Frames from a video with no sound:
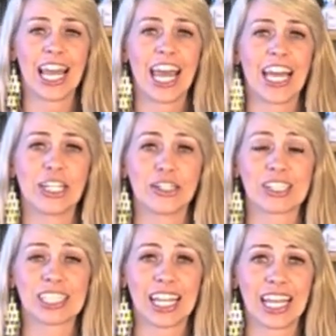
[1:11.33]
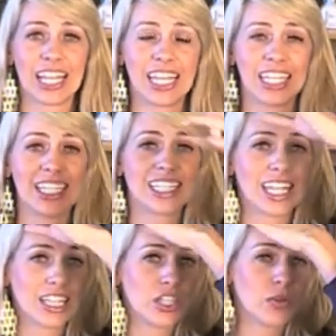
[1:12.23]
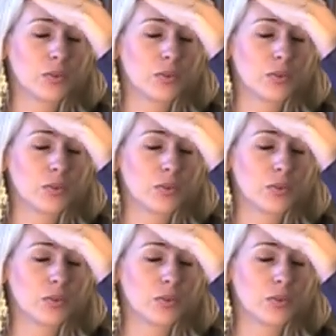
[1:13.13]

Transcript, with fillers: and your skin needs a little